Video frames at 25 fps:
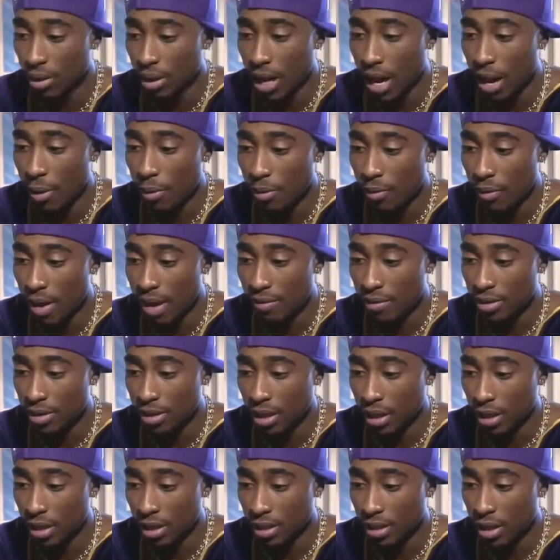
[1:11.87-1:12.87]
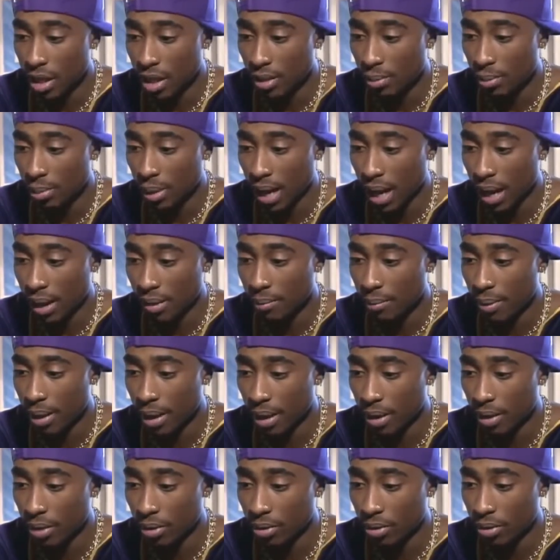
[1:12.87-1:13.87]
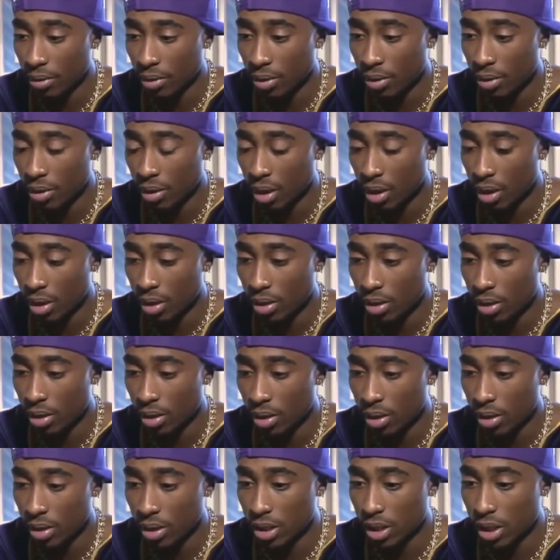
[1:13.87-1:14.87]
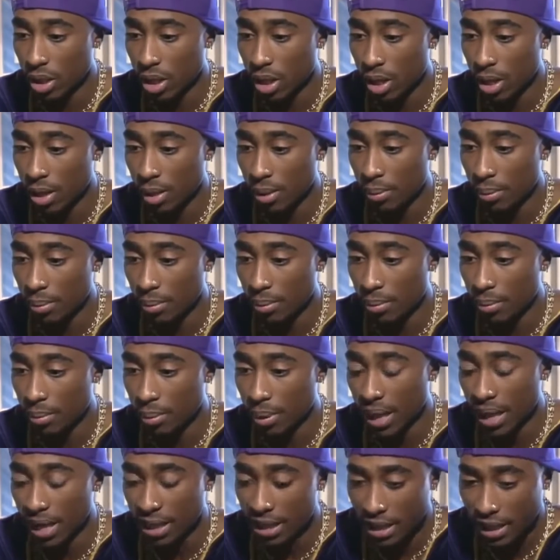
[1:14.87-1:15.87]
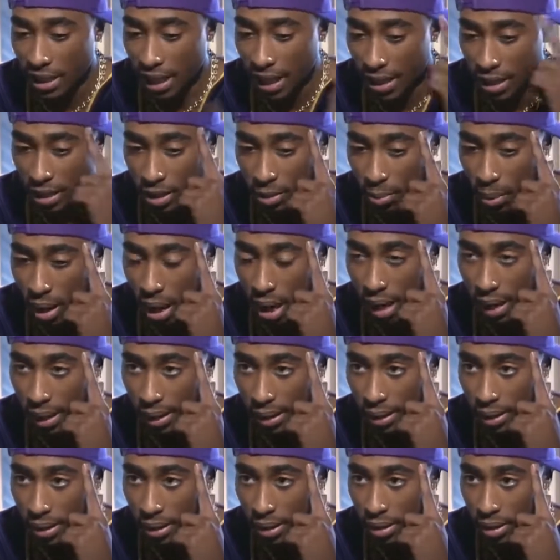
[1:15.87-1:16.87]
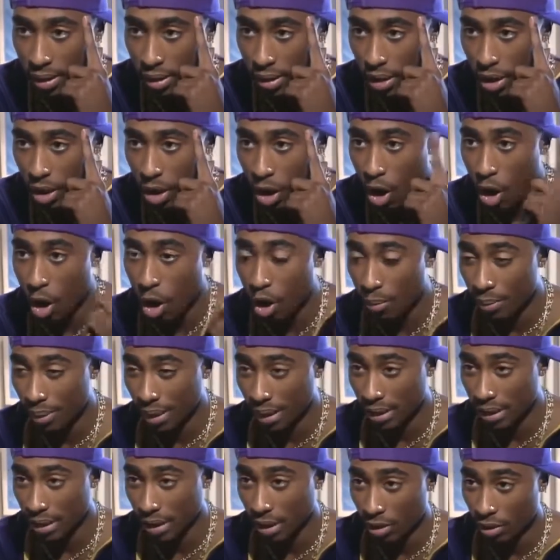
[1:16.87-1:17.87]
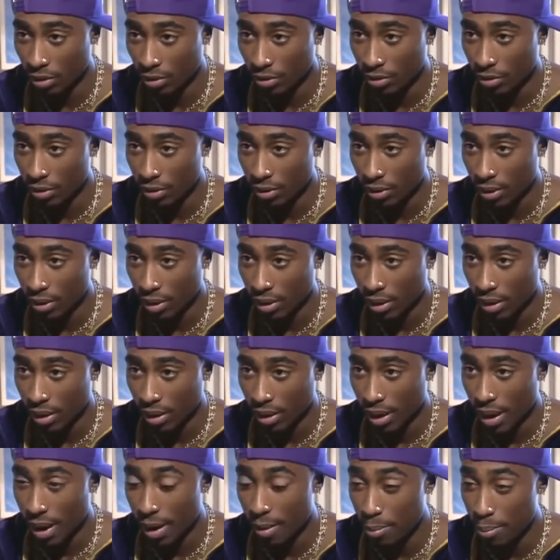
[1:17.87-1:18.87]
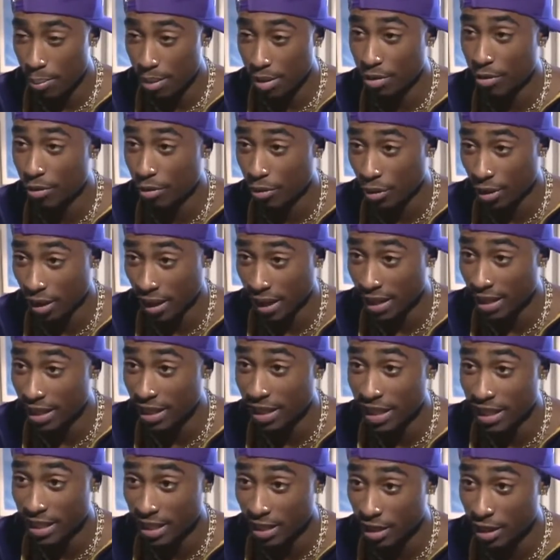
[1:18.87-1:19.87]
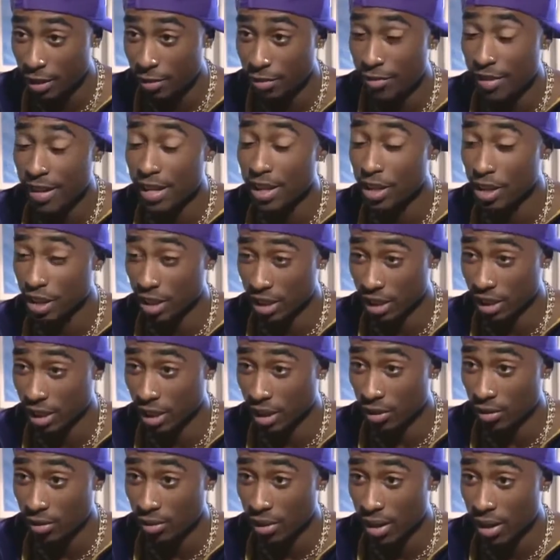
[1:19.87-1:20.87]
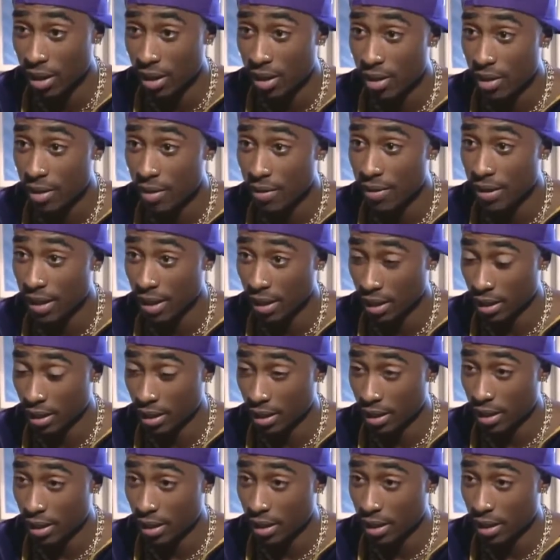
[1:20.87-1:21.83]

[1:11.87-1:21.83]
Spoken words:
I would rather tell a young black male to educate his mind, arm yourself, and be free and defend yourself than,